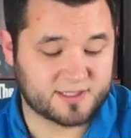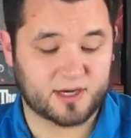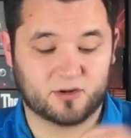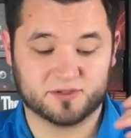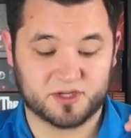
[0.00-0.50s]

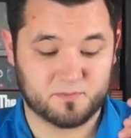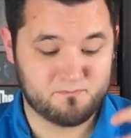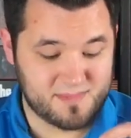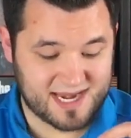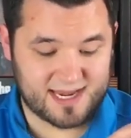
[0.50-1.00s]
It holds your
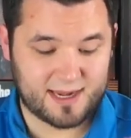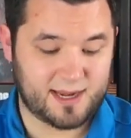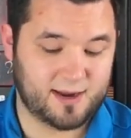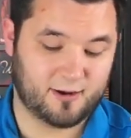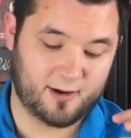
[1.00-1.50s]
mini in
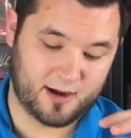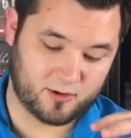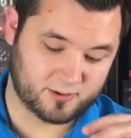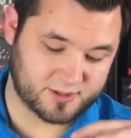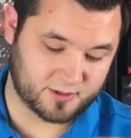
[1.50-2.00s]
here. It
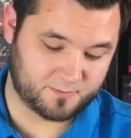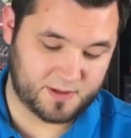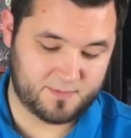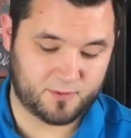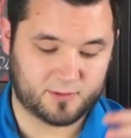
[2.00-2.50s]
holds your
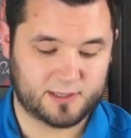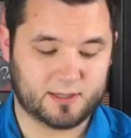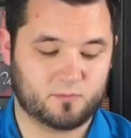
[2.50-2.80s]
people.